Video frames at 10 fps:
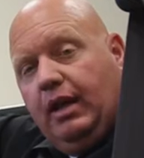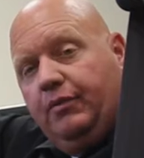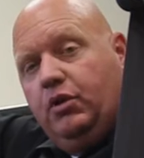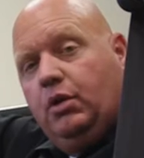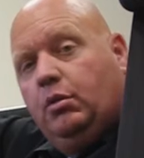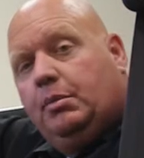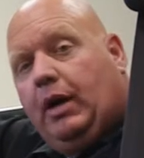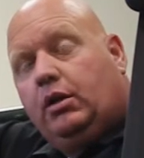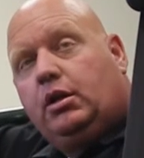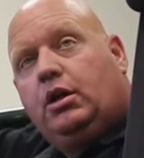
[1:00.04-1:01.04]
after it was
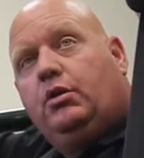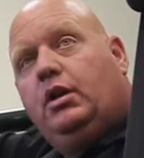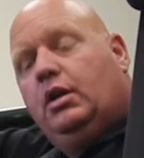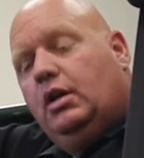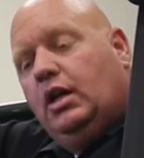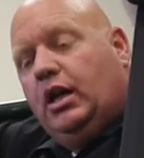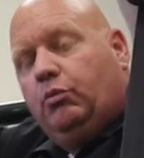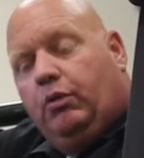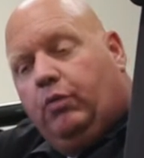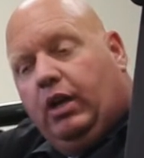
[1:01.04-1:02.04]
powder coated, and
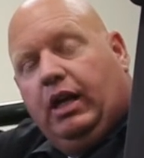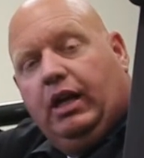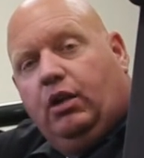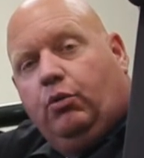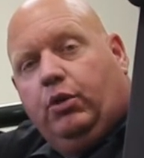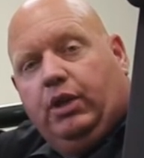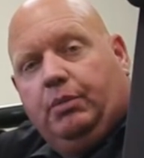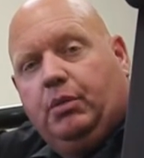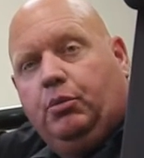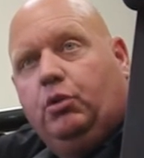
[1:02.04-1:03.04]
we went ahead and oiled
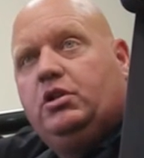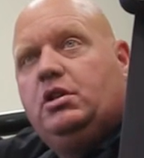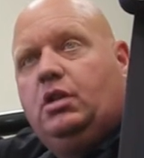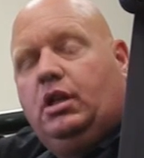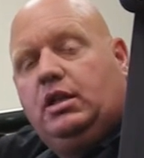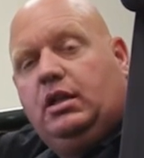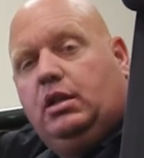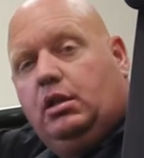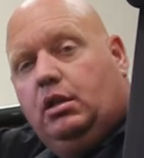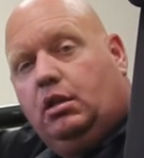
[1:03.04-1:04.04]
up the bolts. So let's get
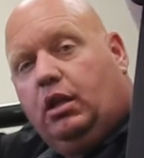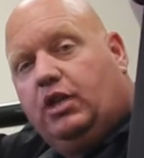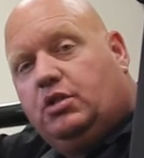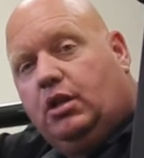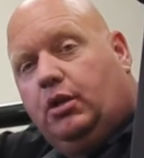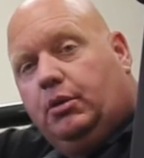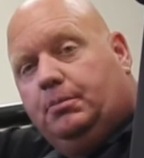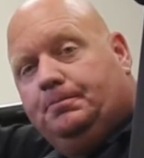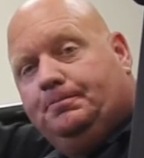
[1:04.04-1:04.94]
this installation going.